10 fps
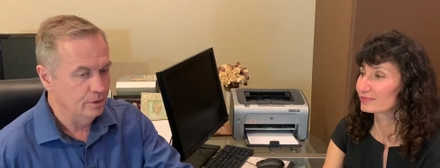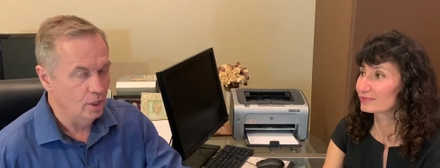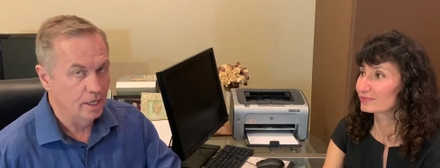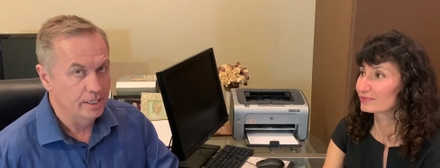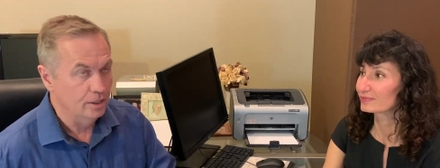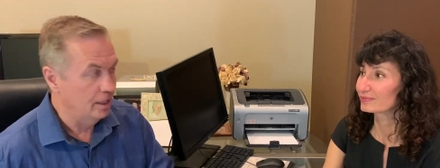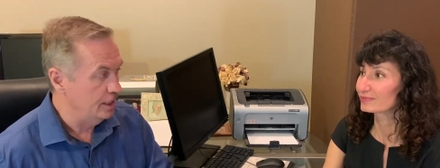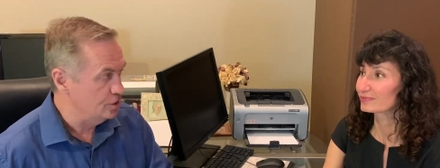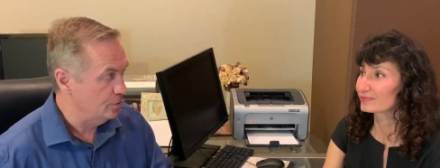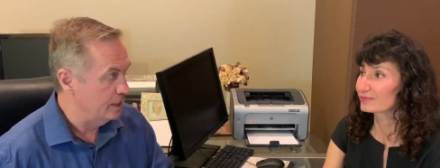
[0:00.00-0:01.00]
Speaker 1: not in
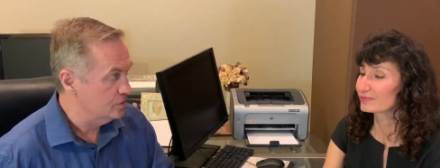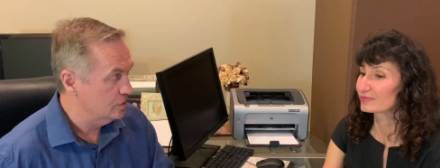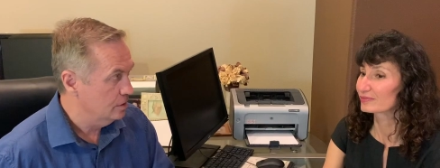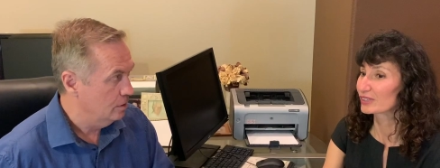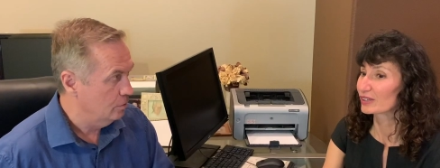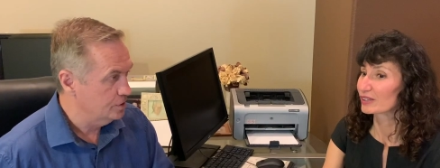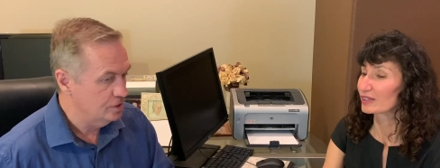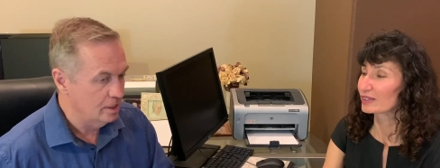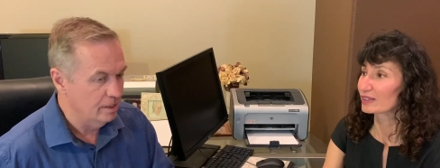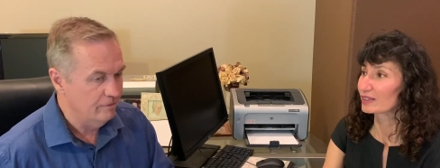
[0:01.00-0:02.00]
non-HOAs? What's
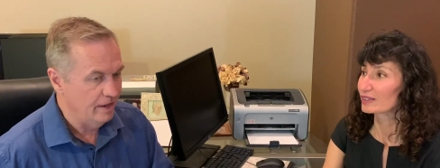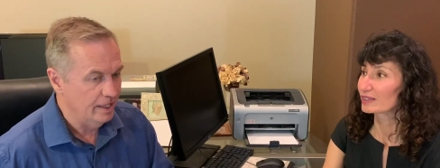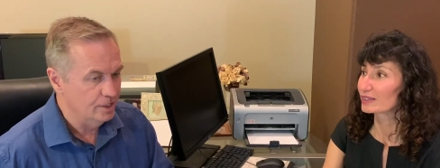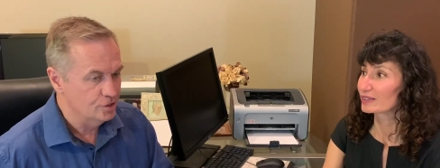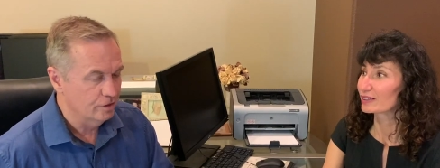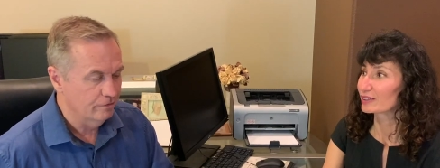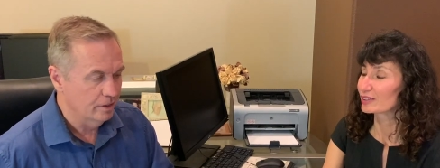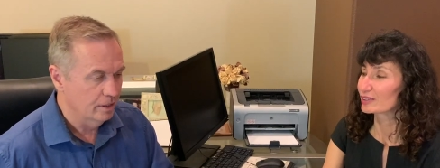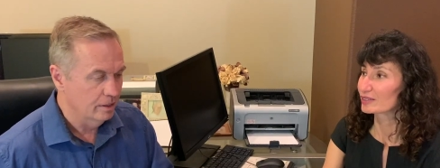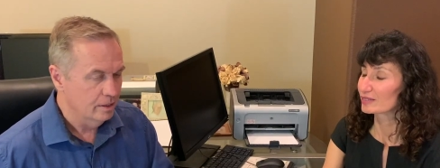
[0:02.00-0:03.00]
the advantage of
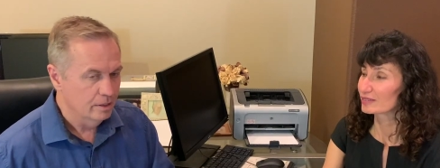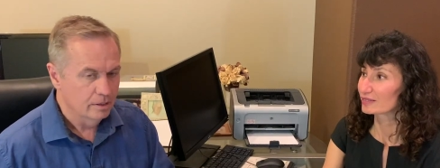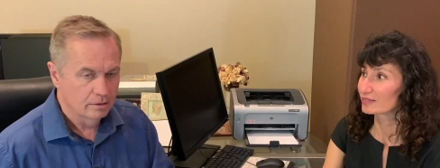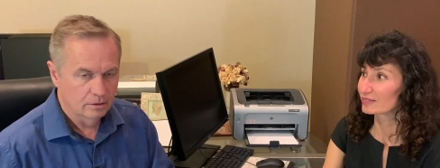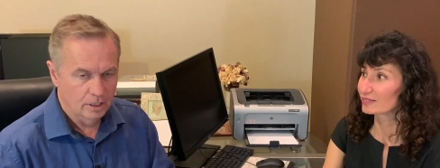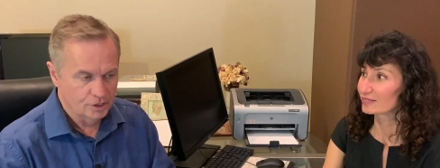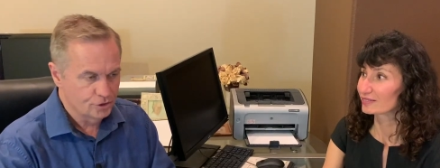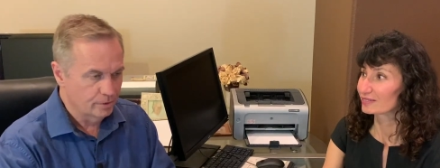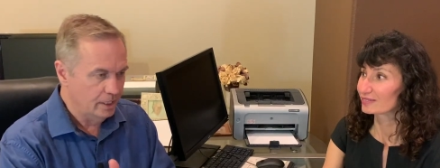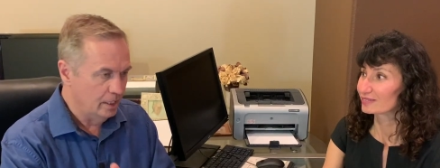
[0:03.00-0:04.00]
the
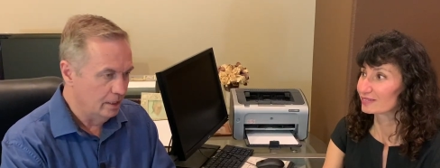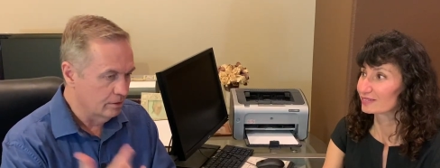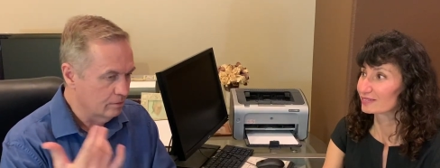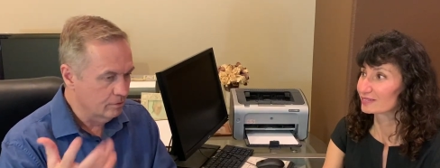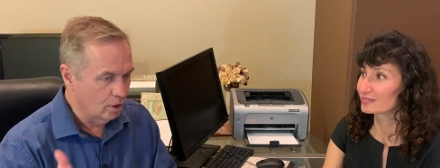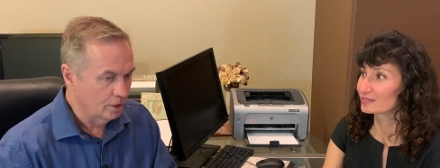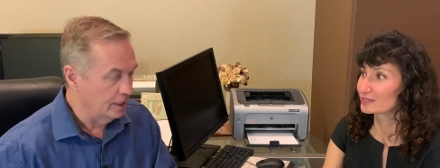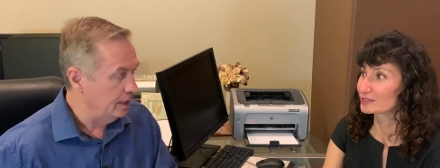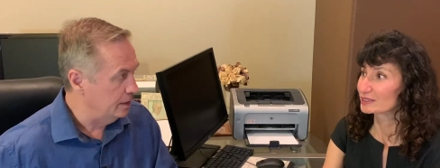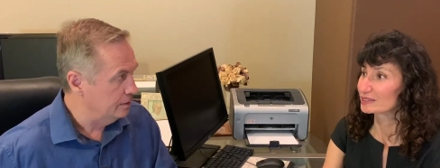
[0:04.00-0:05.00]
luxury
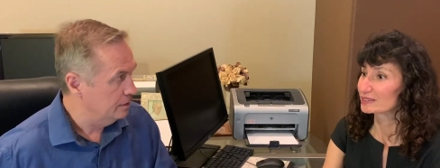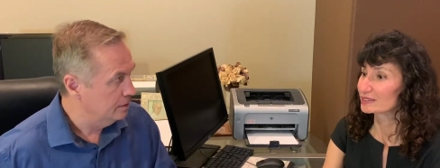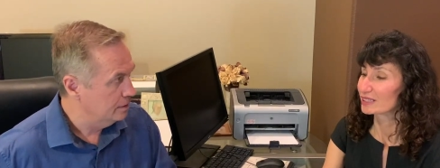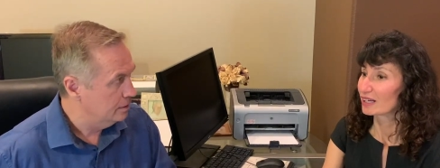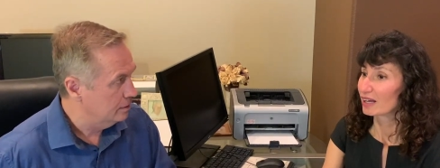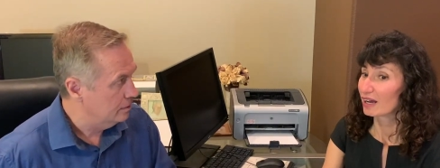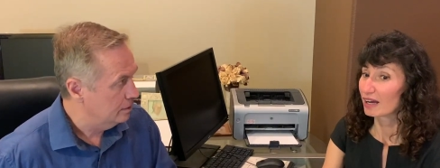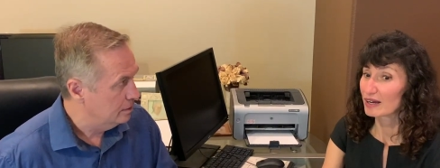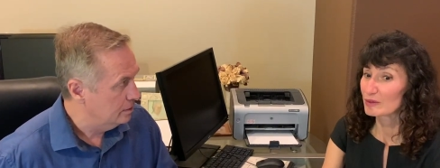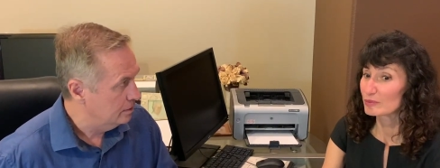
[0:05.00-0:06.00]
guard-gated?
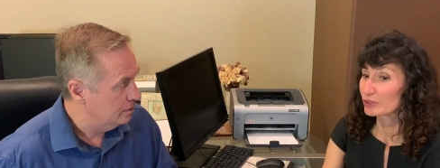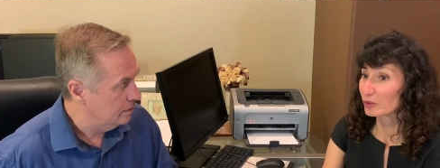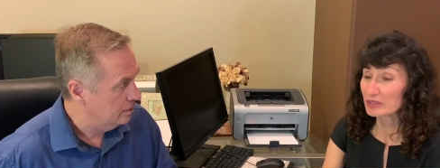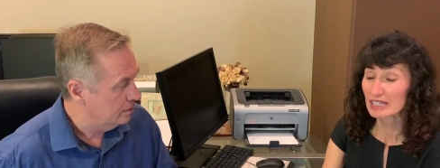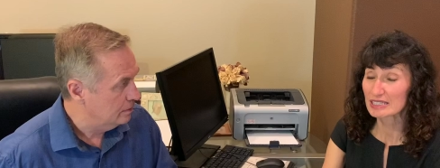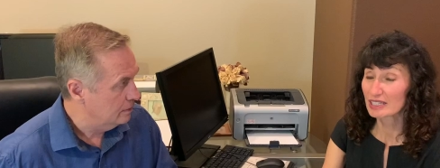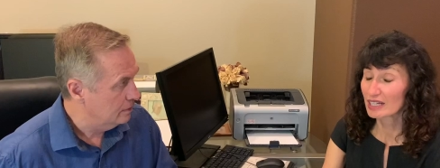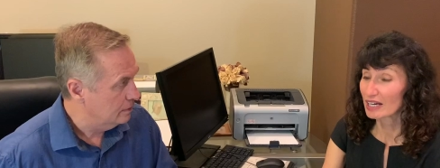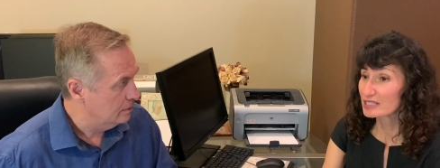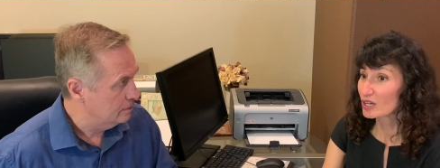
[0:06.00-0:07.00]
Speaker 2: You know, it's a
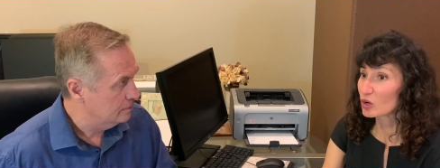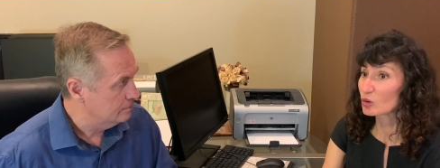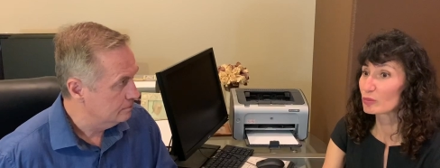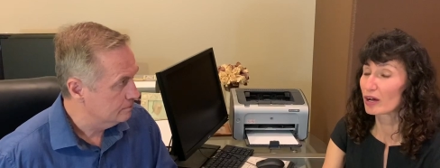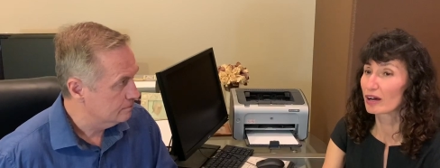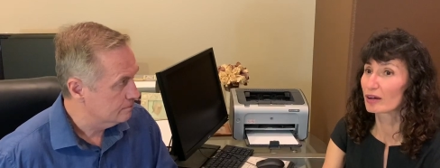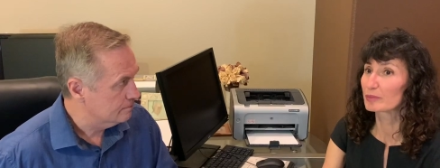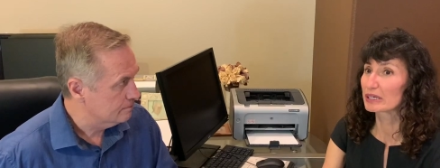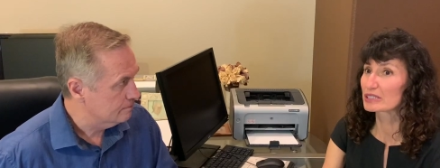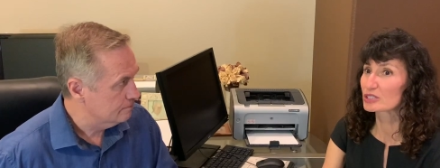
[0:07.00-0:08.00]
nice home.
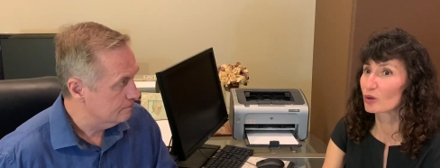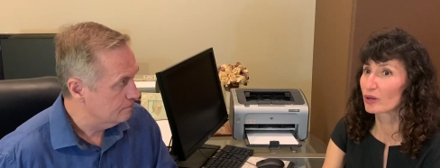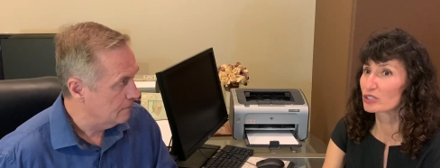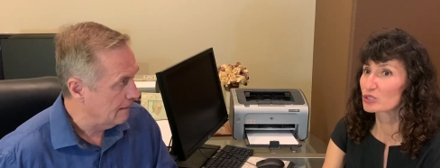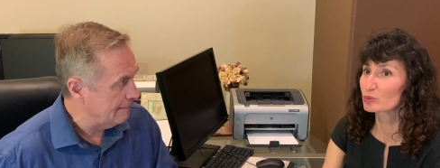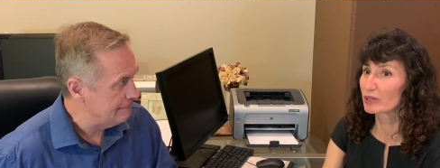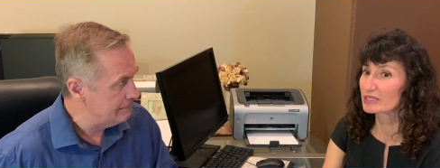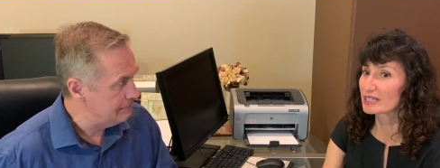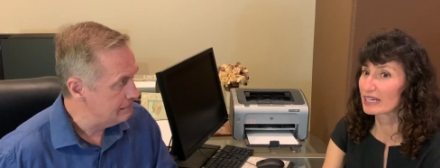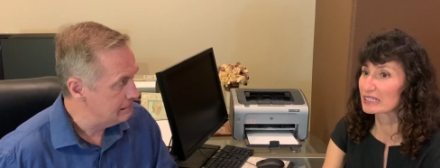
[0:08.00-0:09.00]
It's going to
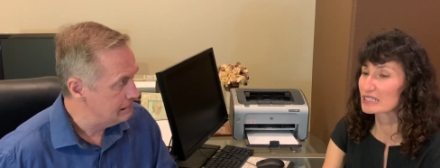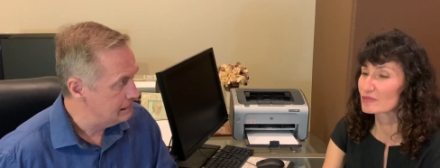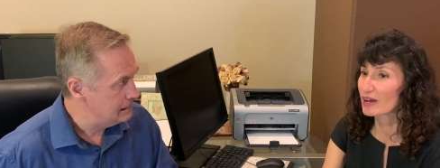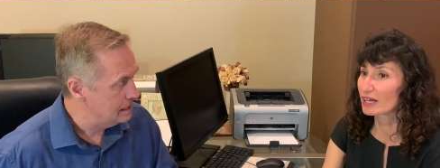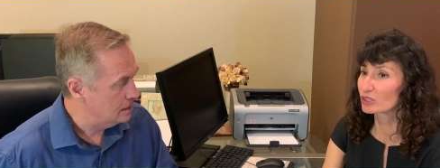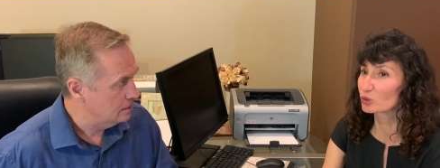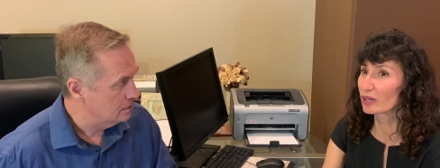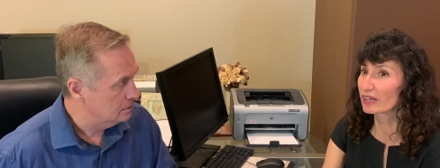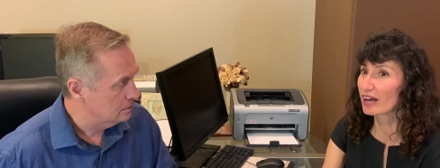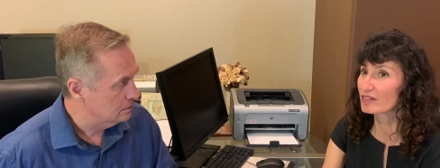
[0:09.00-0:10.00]
maintain its value
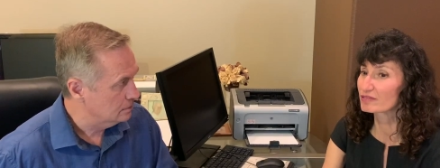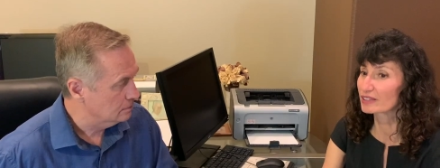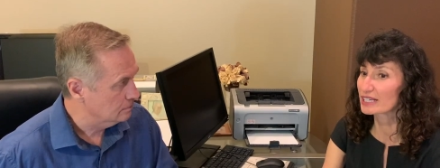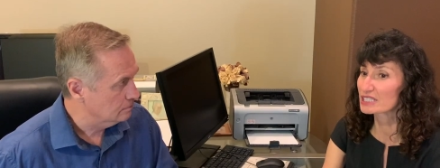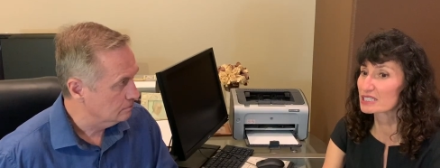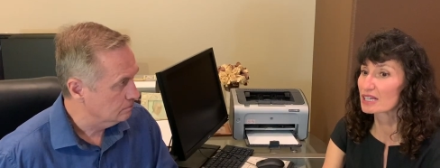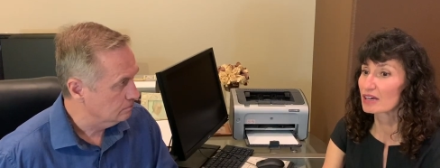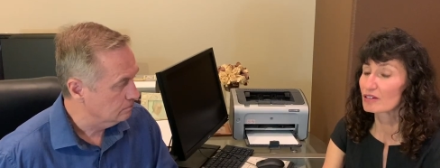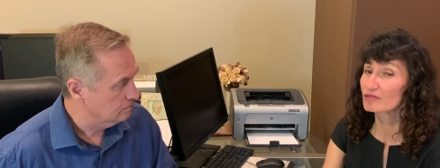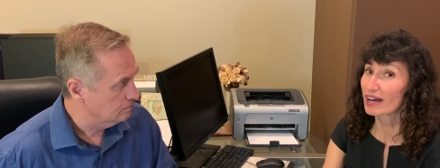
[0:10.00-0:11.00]
and have less
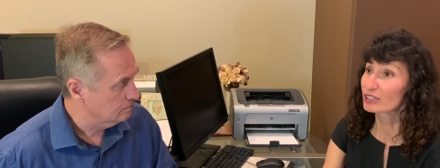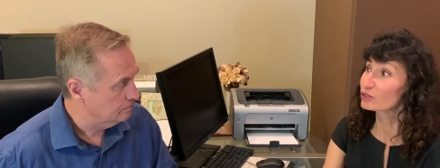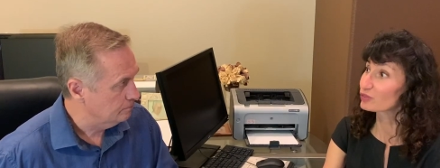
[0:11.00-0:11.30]
value